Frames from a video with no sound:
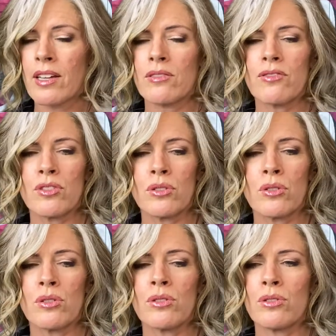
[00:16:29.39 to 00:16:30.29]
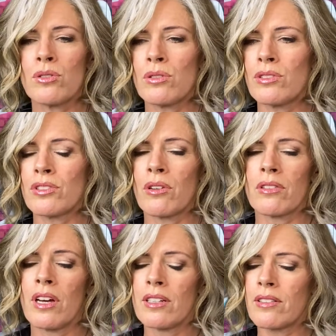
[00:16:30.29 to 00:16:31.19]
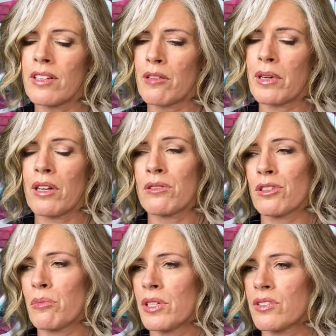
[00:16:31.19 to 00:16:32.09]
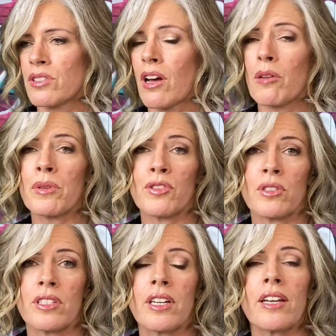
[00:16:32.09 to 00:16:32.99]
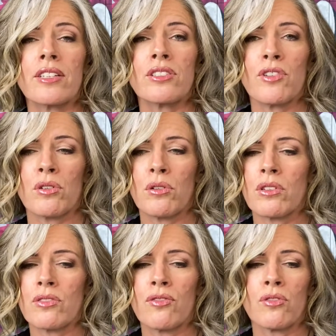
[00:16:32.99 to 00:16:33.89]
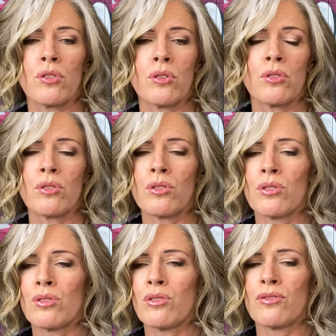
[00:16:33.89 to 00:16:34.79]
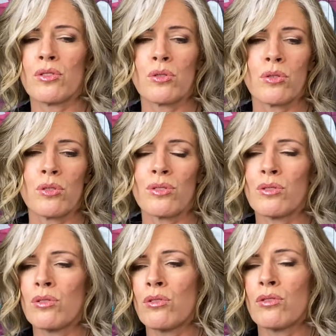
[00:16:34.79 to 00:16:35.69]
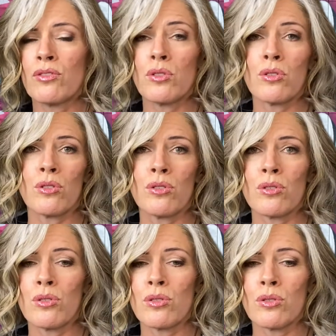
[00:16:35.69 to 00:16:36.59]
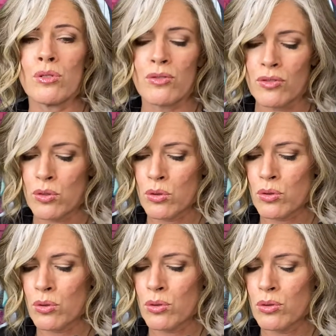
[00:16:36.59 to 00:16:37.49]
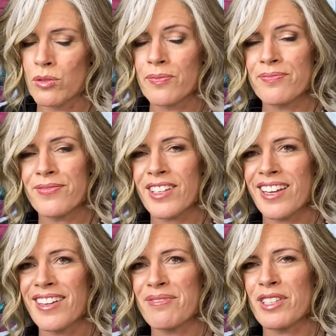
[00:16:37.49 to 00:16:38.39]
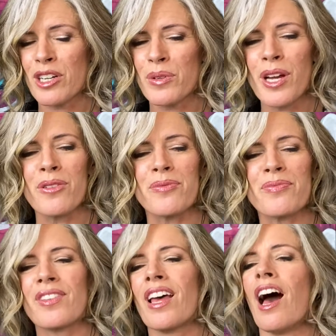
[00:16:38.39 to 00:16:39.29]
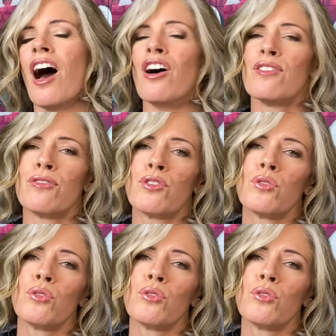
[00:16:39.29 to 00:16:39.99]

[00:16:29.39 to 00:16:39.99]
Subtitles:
Foo. So think about a little bit of sob if you need to connect your vocal cords. Foo, foo, foo, foo. Okay, here we go. Foo,